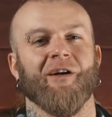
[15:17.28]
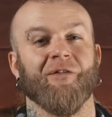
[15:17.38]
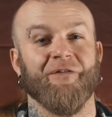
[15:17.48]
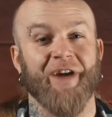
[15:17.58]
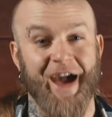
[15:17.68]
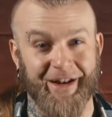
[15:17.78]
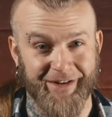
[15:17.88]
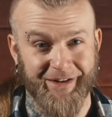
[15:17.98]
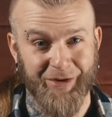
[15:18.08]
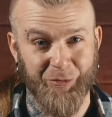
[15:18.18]
are
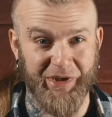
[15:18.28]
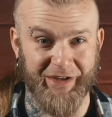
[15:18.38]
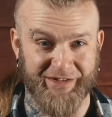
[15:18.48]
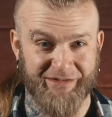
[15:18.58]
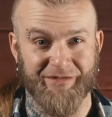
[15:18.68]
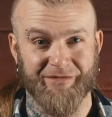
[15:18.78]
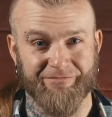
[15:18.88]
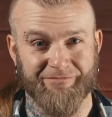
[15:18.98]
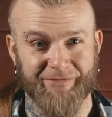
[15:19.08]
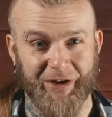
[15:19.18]
fat because
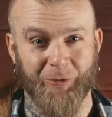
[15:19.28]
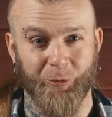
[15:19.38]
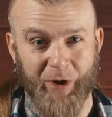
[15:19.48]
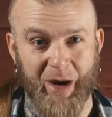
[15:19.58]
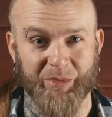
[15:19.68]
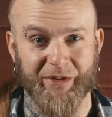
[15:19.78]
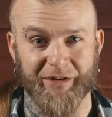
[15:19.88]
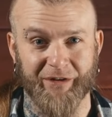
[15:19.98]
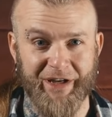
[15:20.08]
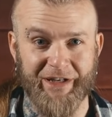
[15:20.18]
the crap that
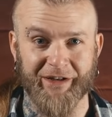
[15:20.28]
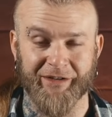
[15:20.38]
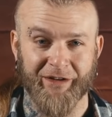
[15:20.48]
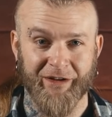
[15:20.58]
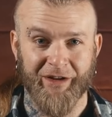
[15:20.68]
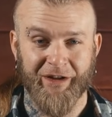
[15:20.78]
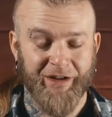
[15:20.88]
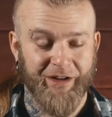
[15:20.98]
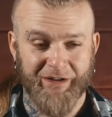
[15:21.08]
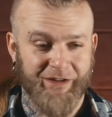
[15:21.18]
they're eating
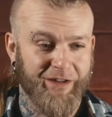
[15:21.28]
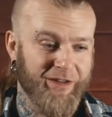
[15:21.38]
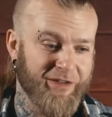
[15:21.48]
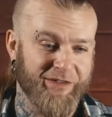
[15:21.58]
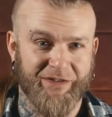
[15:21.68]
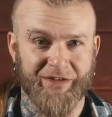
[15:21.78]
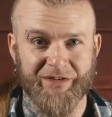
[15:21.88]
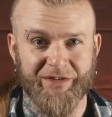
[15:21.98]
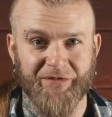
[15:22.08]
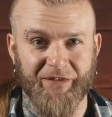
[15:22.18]
is is